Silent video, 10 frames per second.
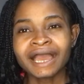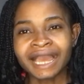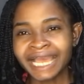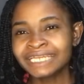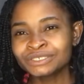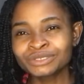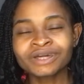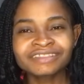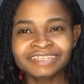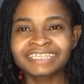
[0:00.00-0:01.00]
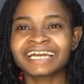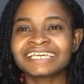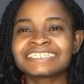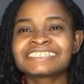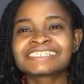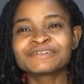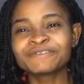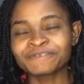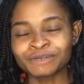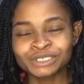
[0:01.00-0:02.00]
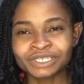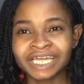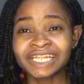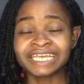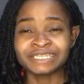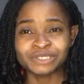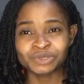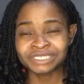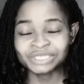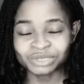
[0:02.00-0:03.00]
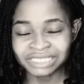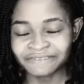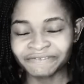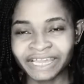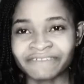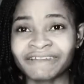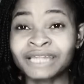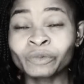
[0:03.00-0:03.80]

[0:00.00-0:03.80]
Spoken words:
I do not think that it is still functional in 2025. And